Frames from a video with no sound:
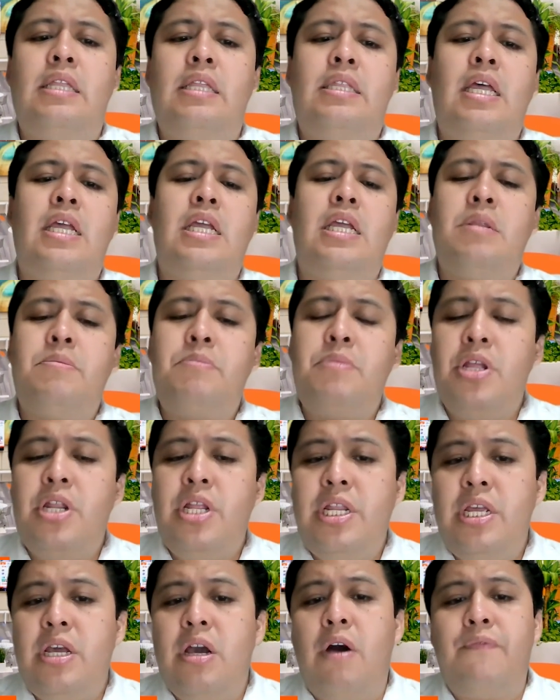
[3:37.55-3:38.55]
the
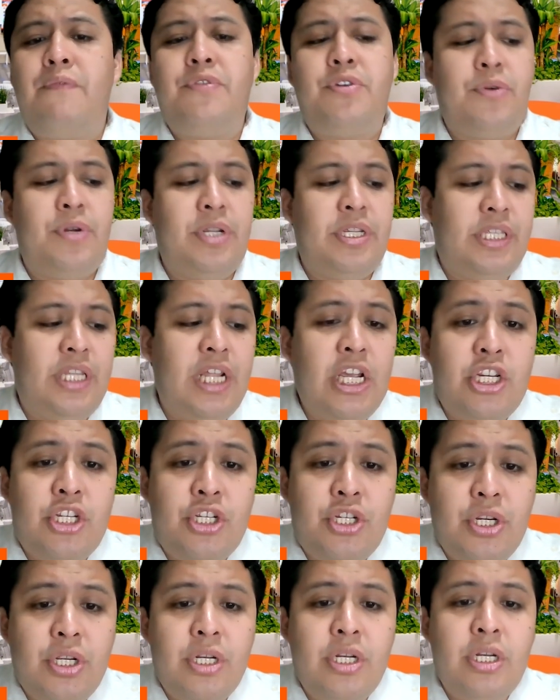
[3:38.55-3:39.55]
immunity of
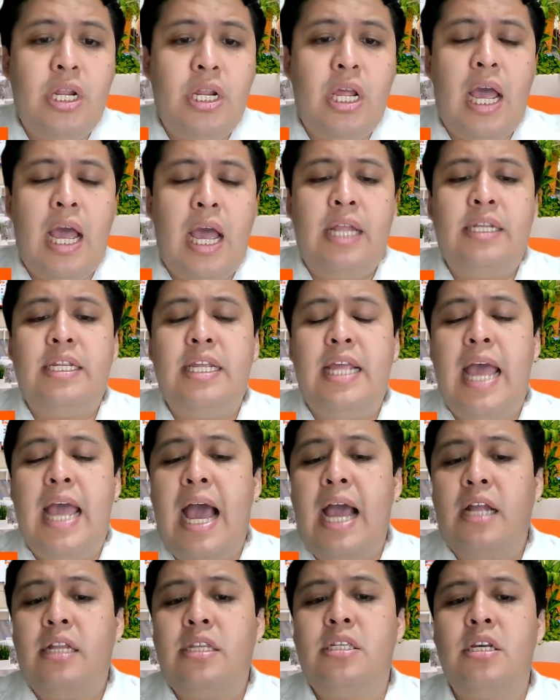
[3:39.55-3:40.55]
jurisdiction and the
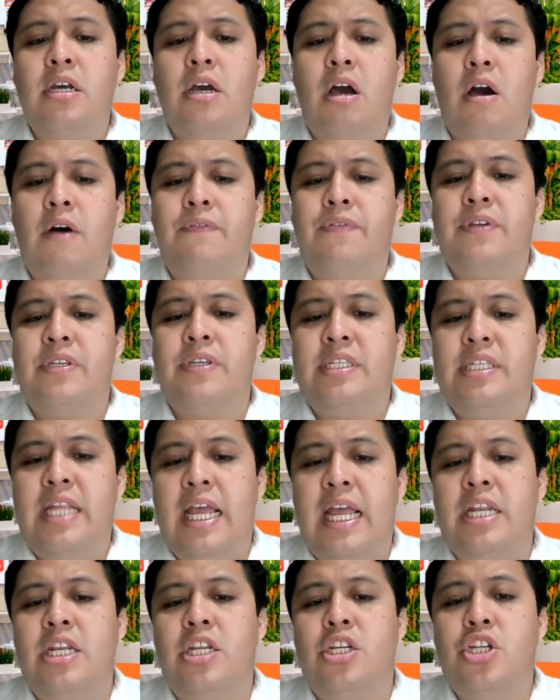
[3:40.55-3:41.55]
act of
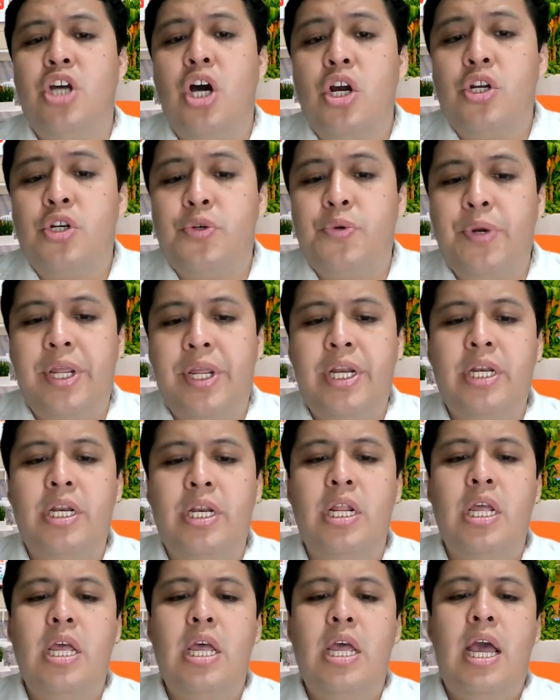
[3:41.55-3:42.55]
state
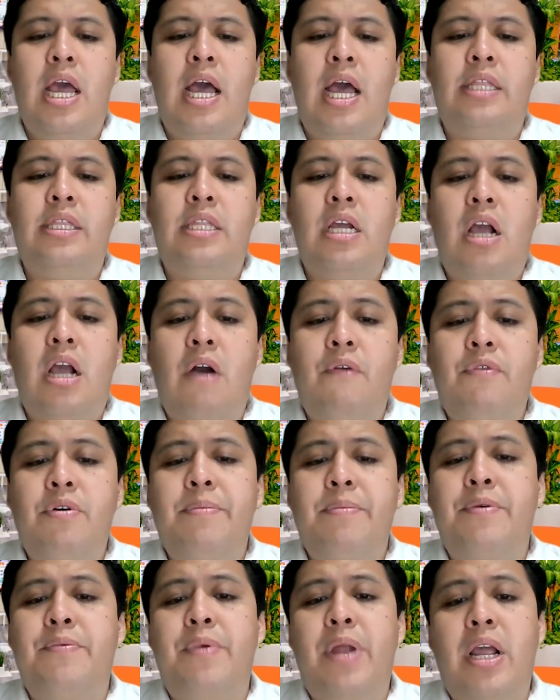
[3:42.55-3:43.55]
doctrine, and the
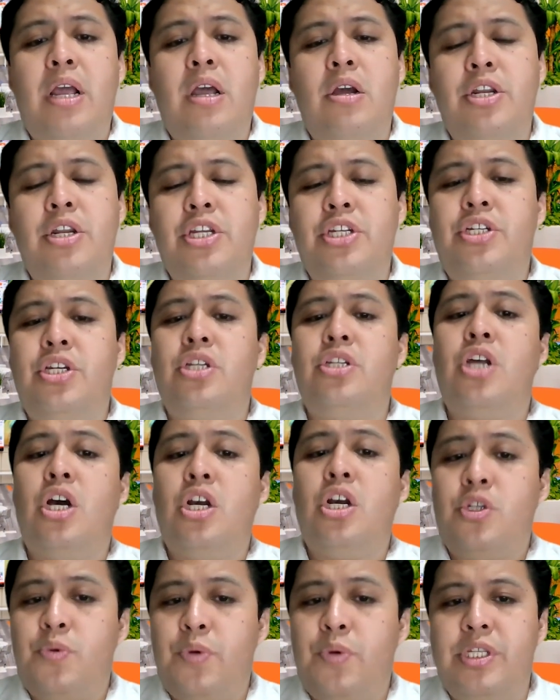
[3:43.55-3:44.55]
government recognition
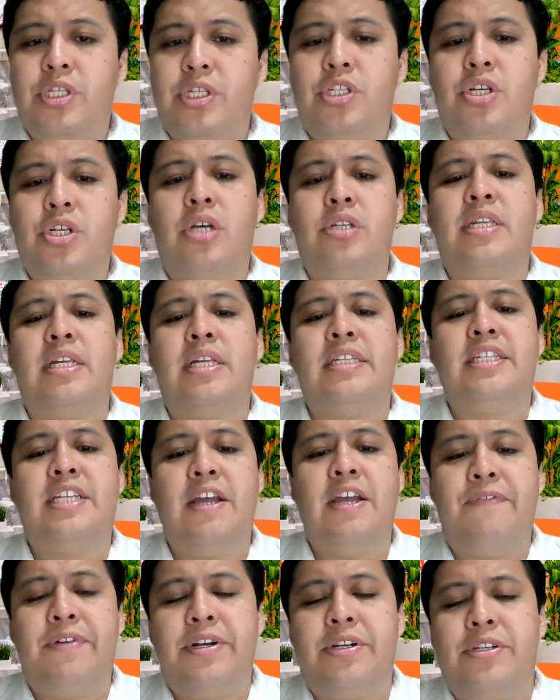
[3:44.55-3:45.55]
doctrines, just as
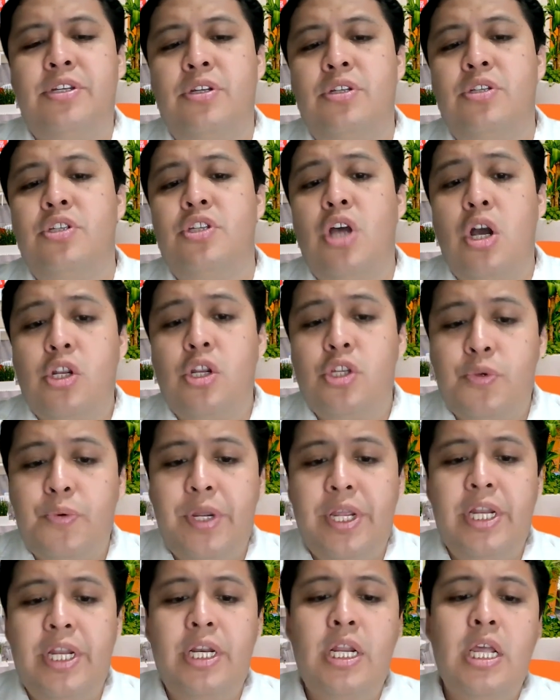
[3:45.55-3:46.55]
Jefferson's
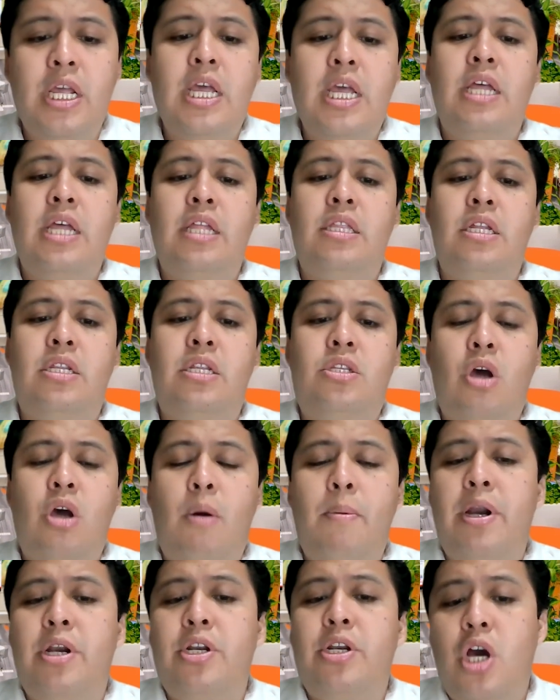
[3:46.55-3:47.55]
doctrine, the
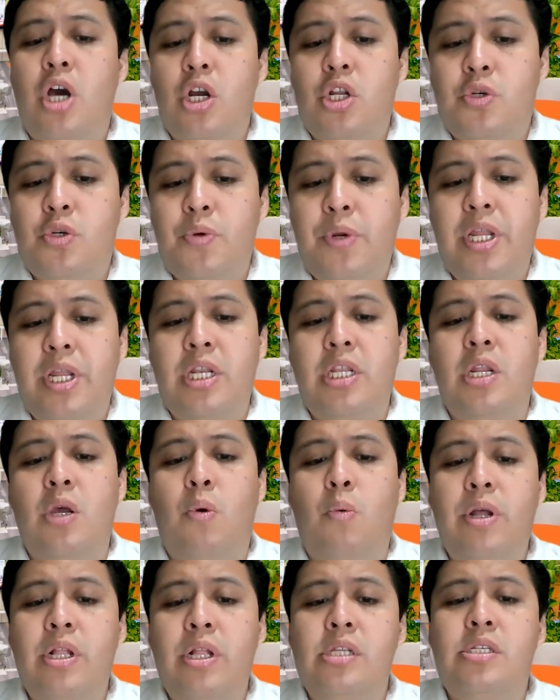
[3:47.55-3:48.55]
Tovar doctrine,
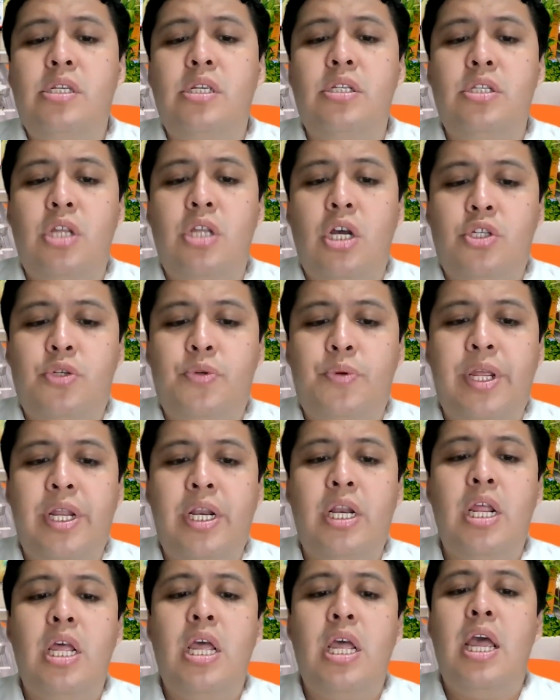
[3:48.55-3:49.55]
the Wilson
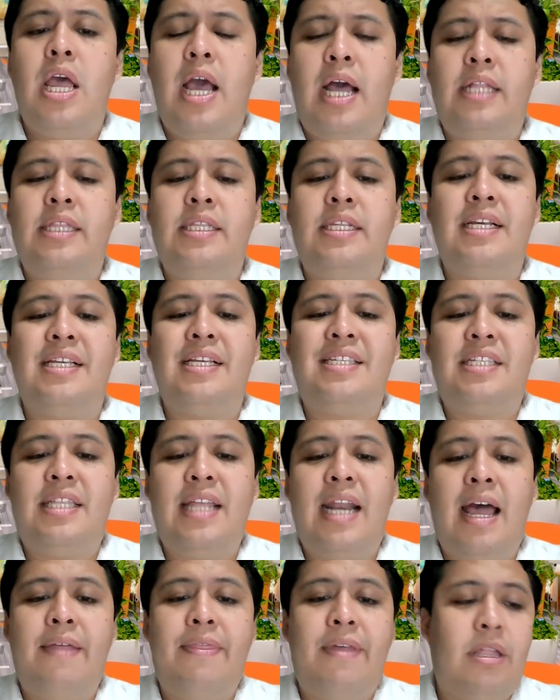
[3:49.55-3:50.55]
doctrine, and the
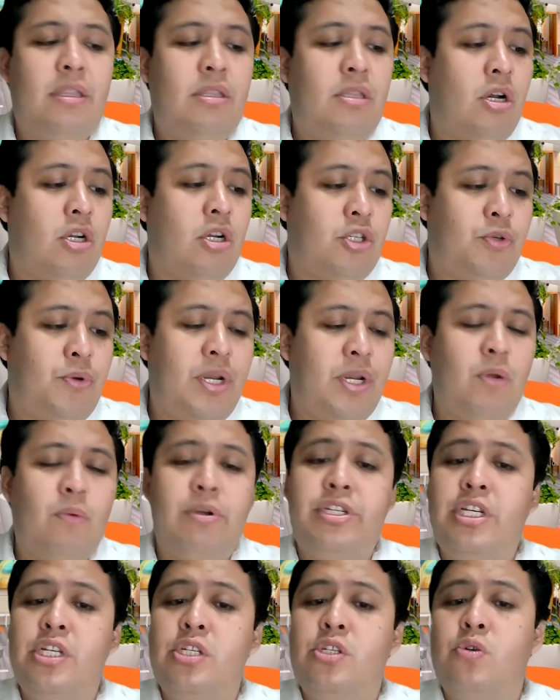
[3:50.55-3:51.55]
Estrada doctrine,
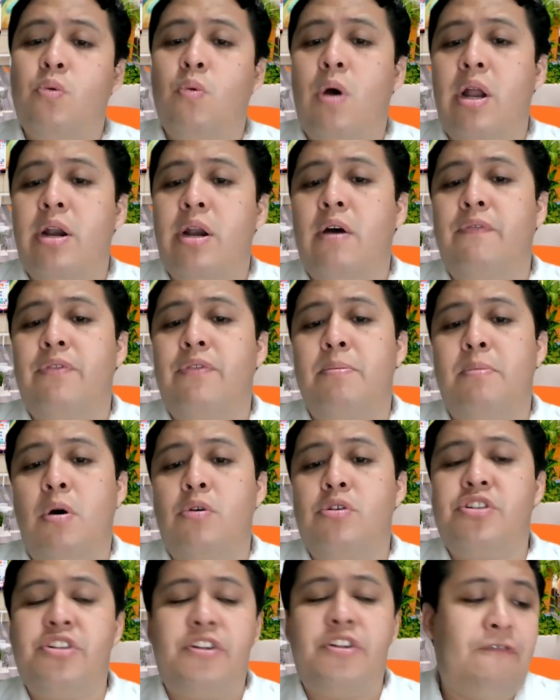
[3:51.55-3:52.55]
which is one of the
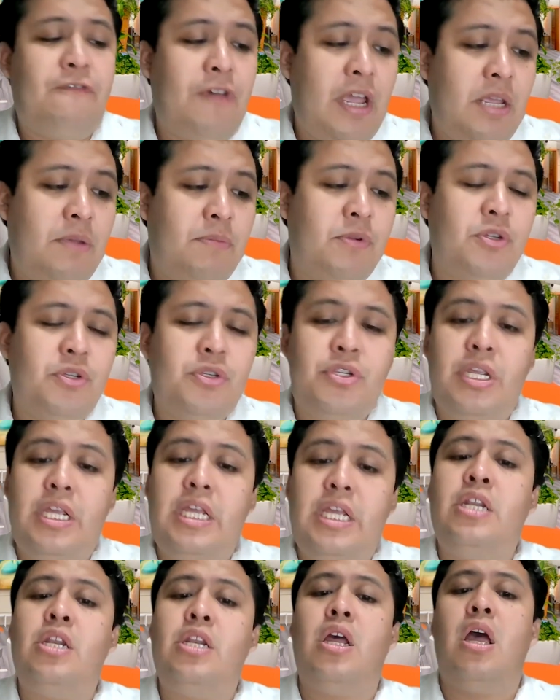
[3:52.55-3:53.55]
most famous
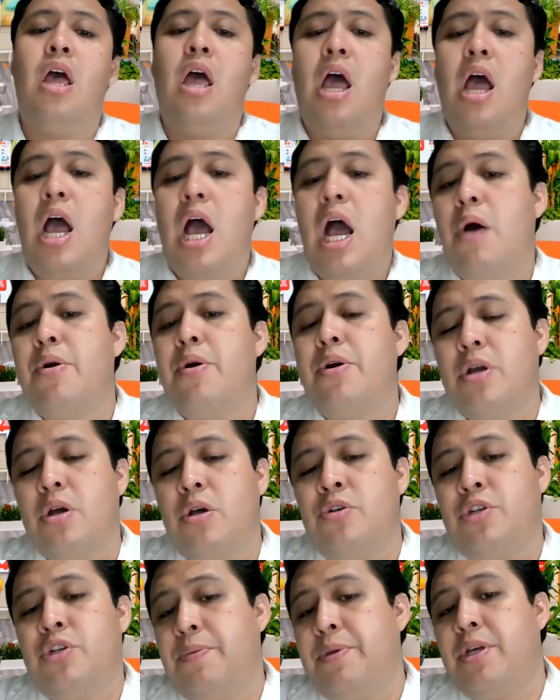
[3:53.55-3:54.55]
in our
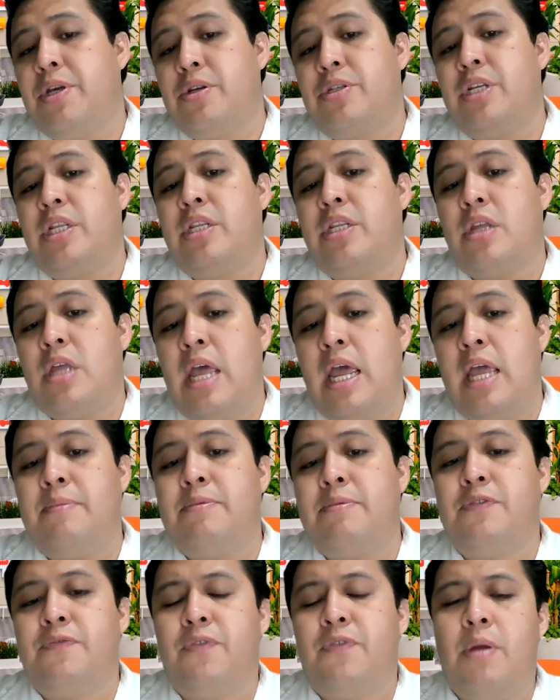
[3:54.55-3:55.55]
country because it
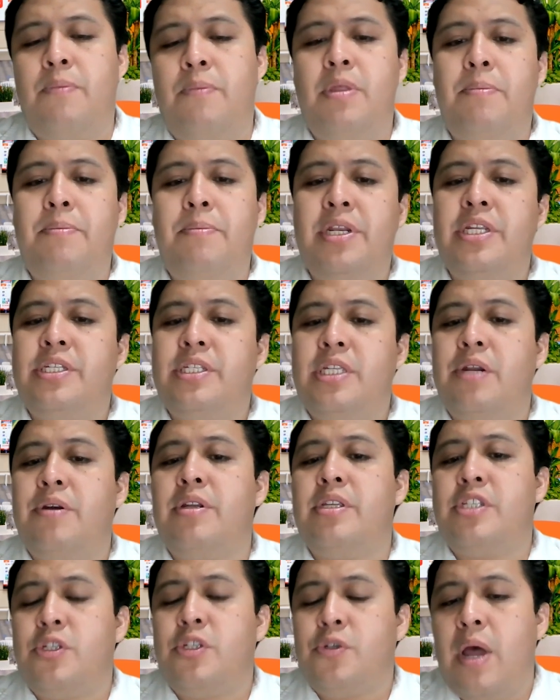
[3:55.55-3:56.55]
came from the
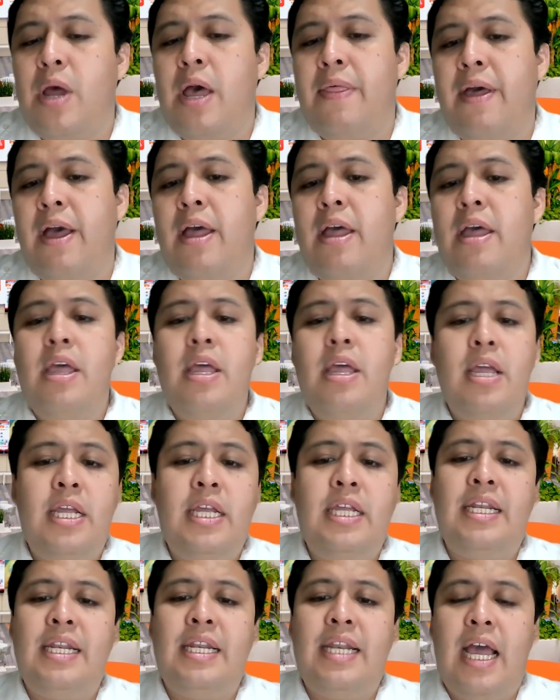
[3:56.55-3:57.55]
Minister Estrada
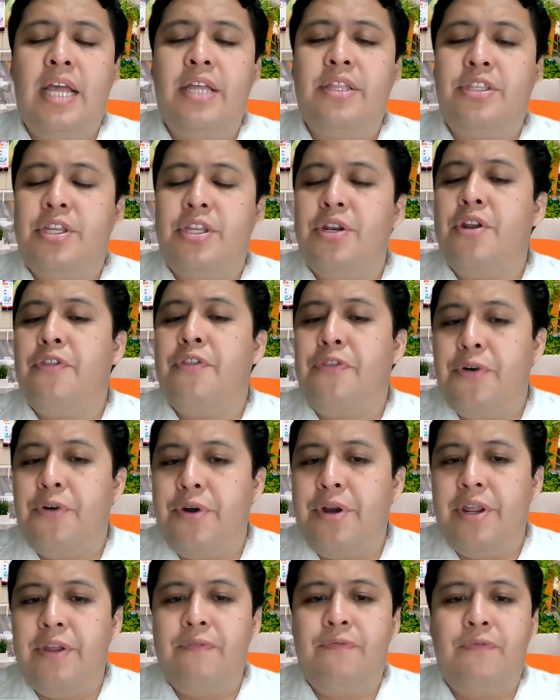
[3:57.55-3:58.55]
in
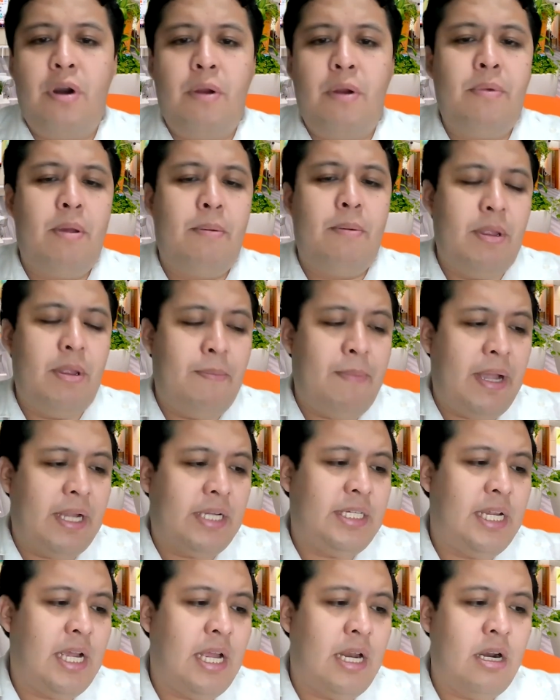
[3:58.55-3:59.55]
1930 from the
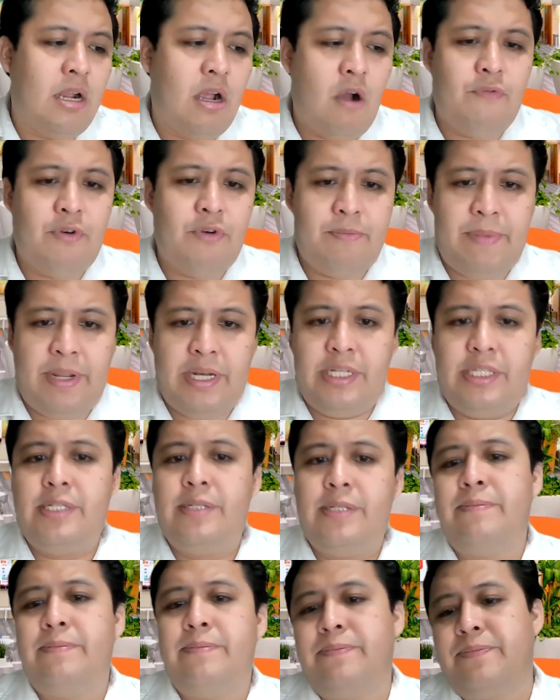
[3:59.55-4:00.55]
Mexican
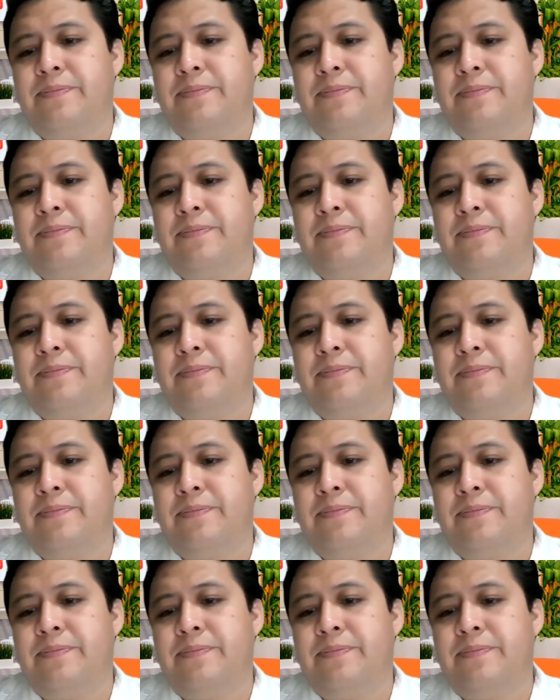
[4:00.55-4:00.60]
government.